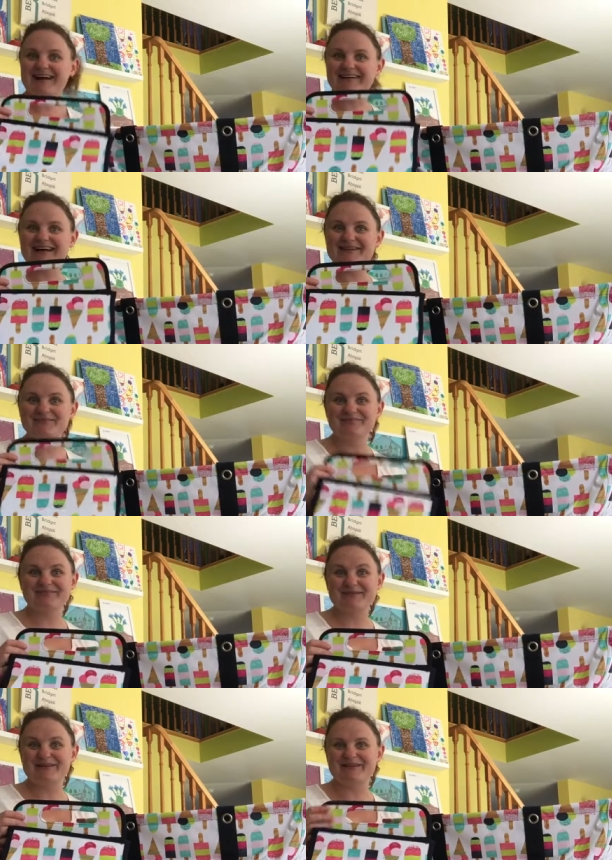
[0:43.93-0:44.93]
All right,
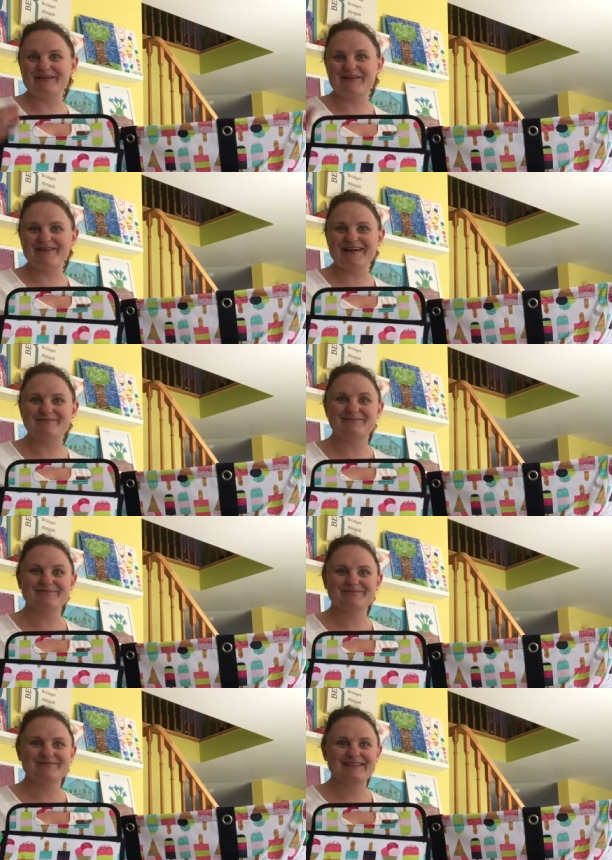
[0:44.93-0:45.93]
let me know if you want one,
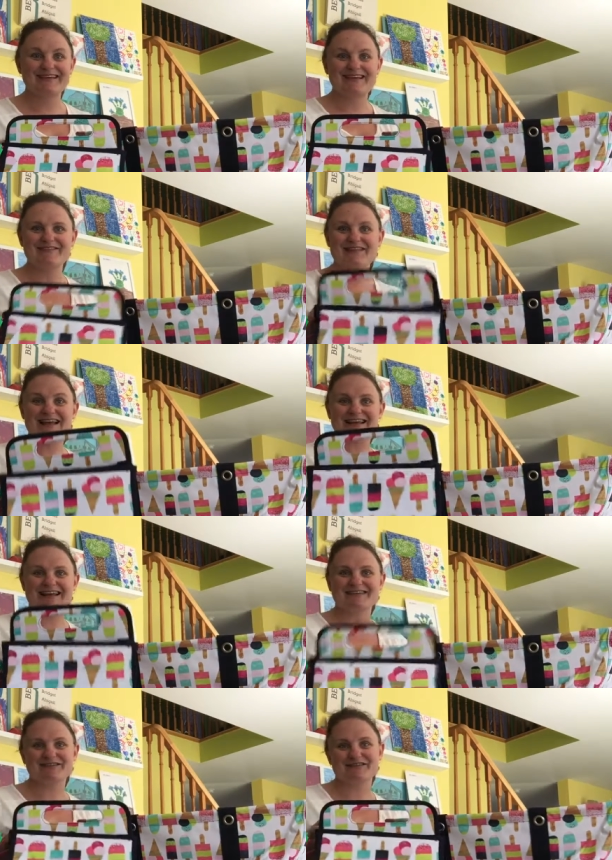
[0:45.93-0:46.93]
if you
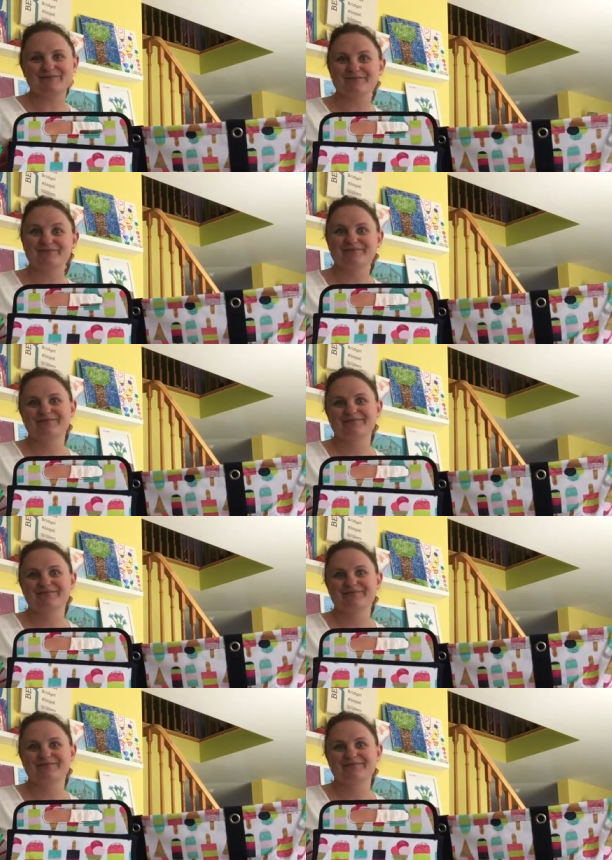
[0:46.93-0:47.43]
like ice cream.